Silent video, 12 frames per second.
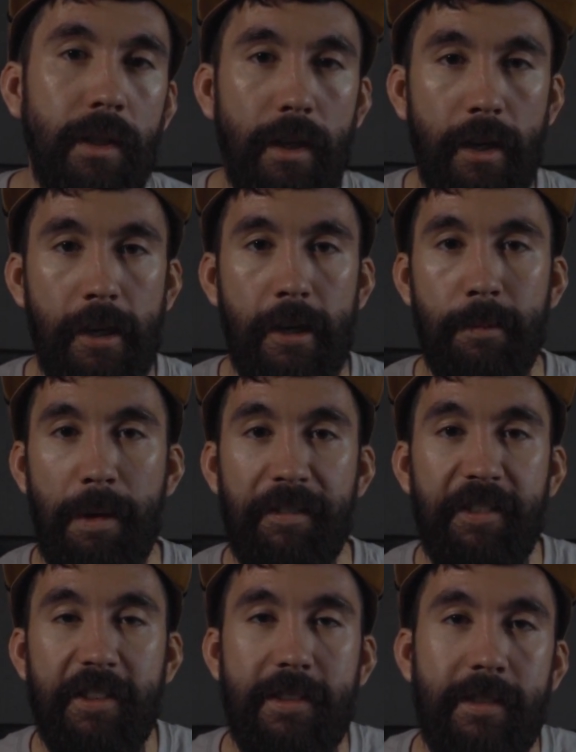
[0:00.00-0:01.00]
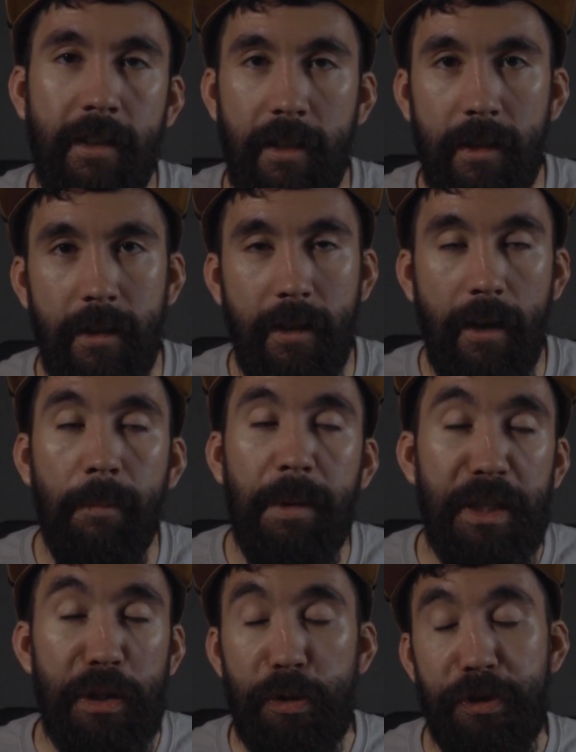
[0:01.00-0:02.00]
I've
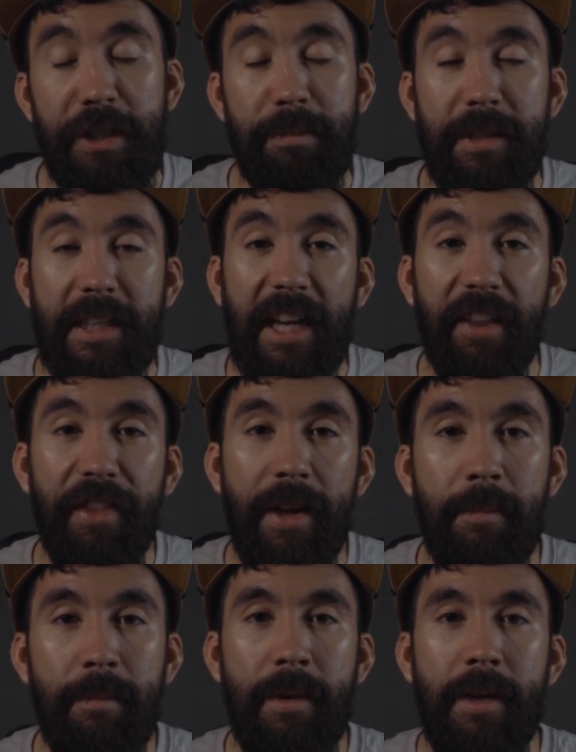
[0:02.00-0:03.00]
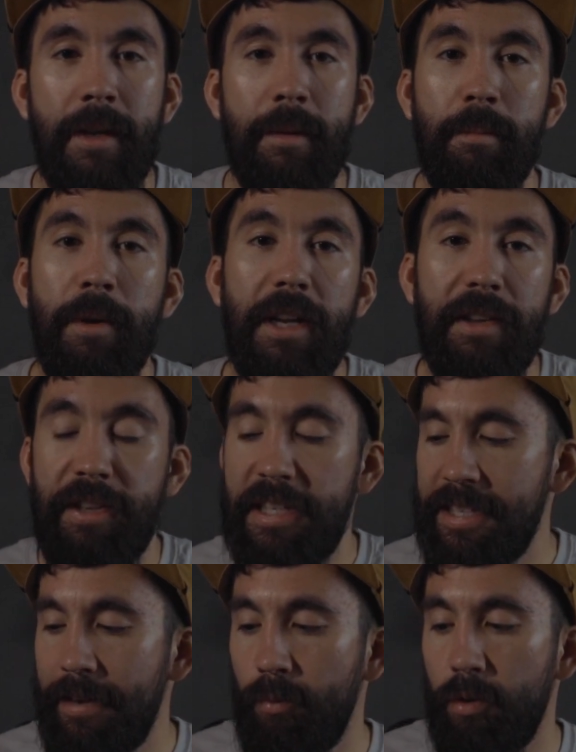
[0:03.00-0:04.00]
been too cheap to get them, but
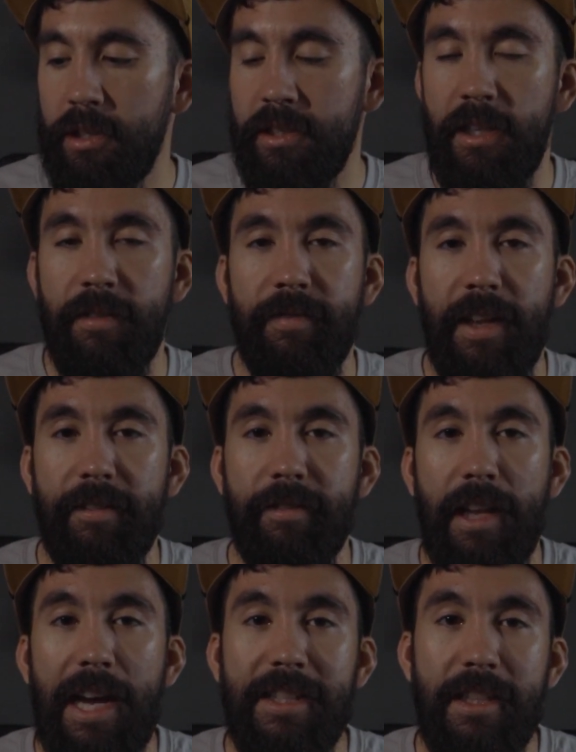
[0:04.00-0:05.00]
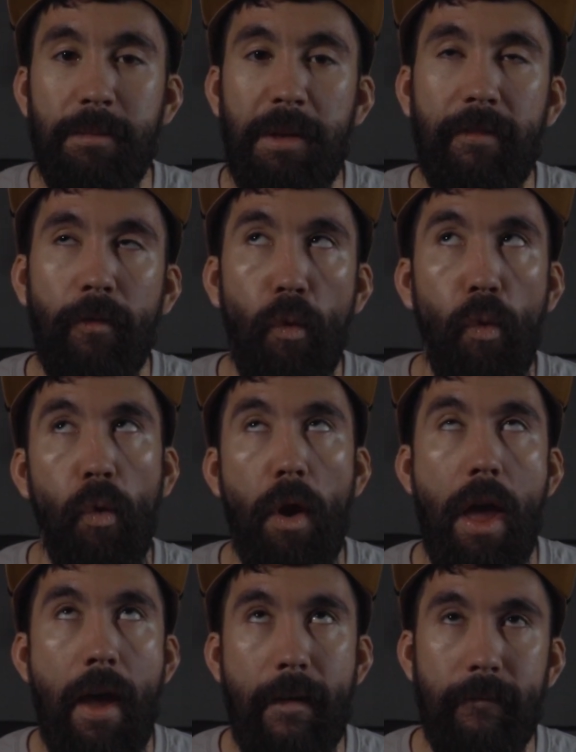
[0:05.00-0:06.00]
these have worked. They've lasted me
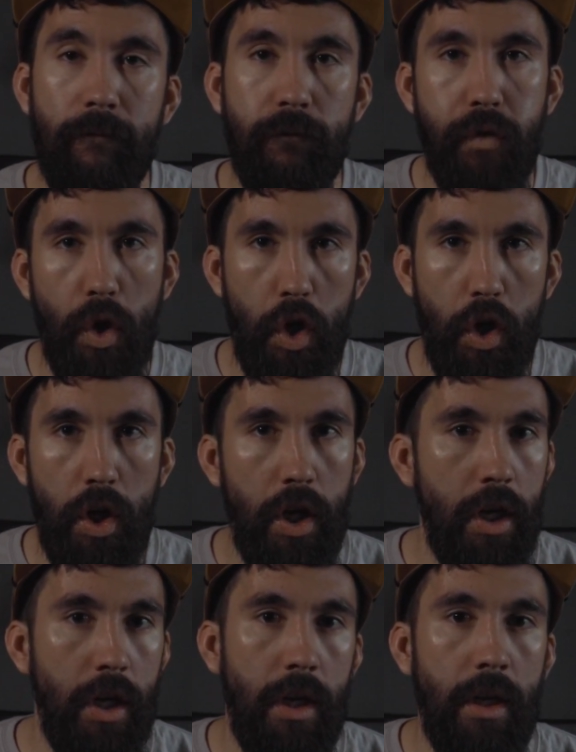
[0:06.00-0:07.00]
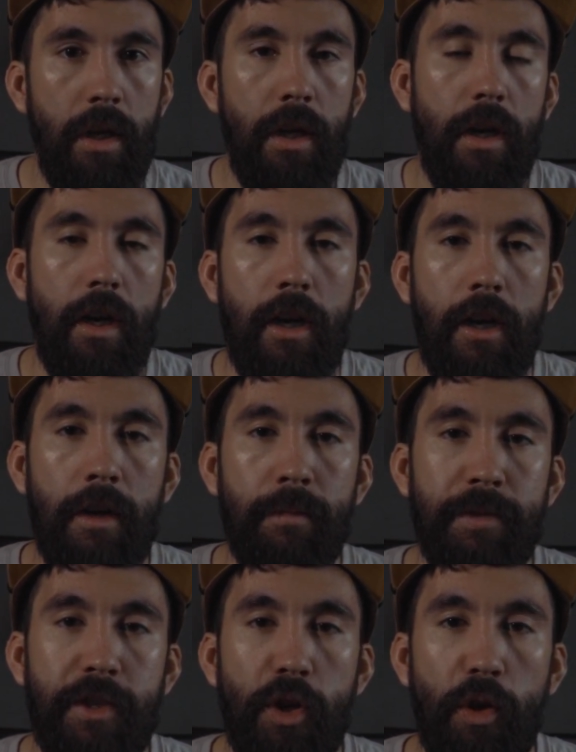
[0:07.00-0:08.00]
forever.
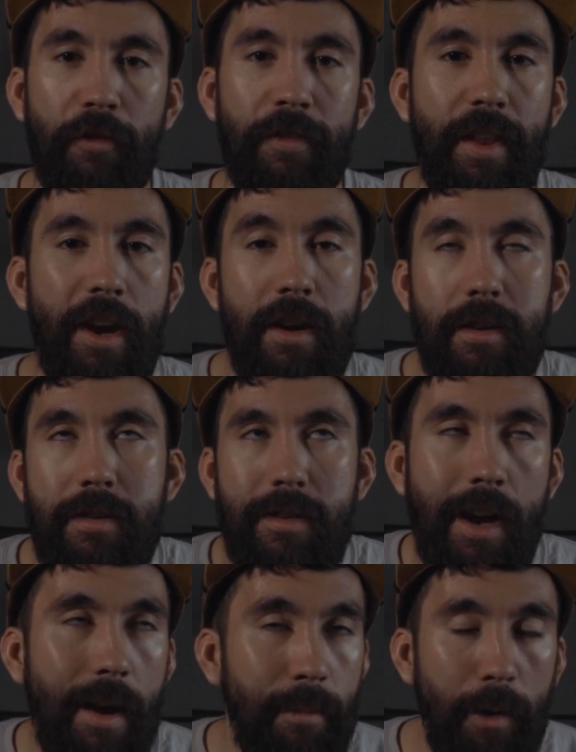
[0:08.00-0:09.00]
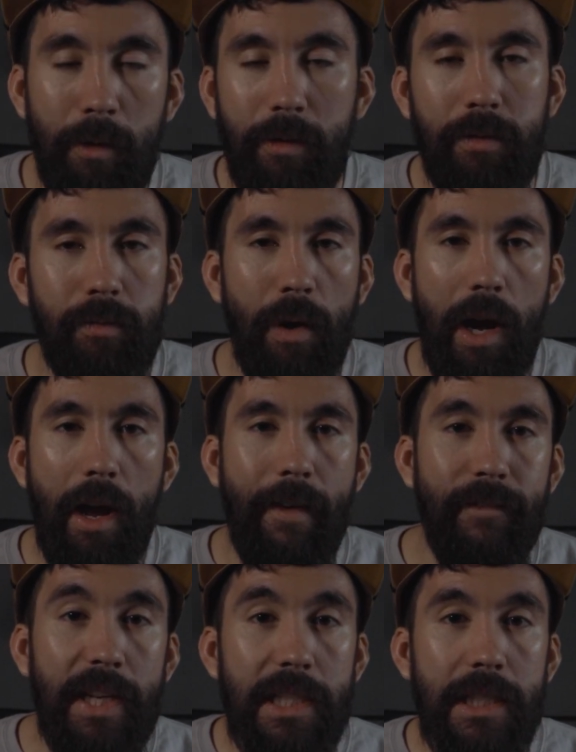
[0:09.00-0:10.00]
So if it's not broke, why
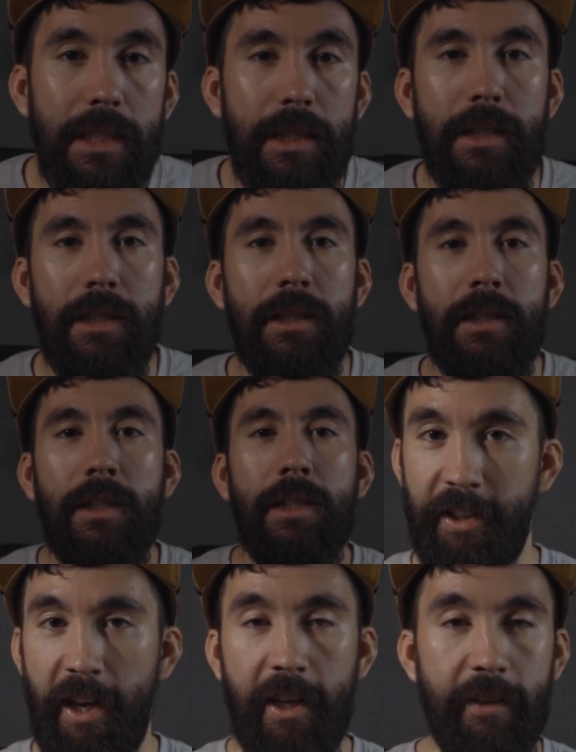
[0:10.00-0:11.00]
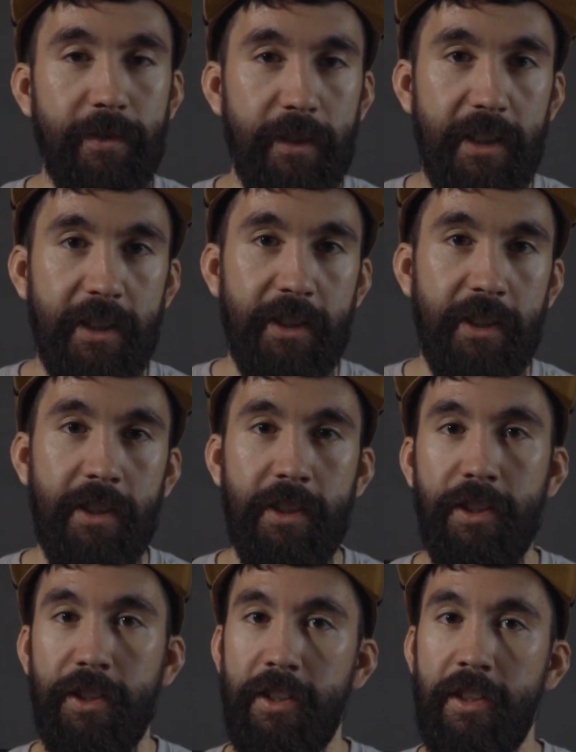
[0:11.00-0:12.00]
fix it? Got your footage,
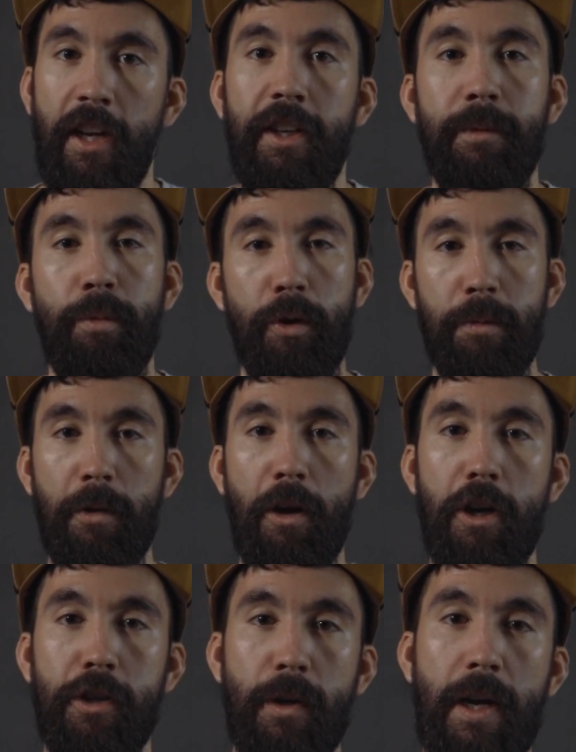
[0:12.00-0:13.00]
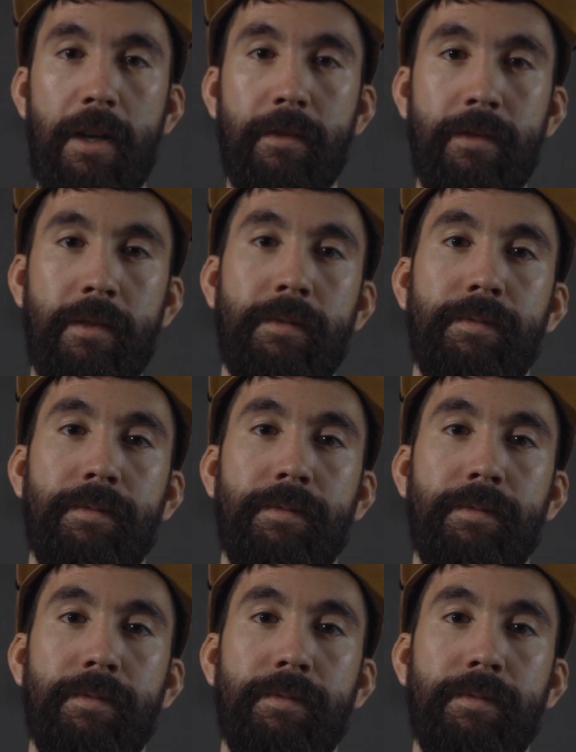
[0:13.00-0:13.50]
got your portable hard drive.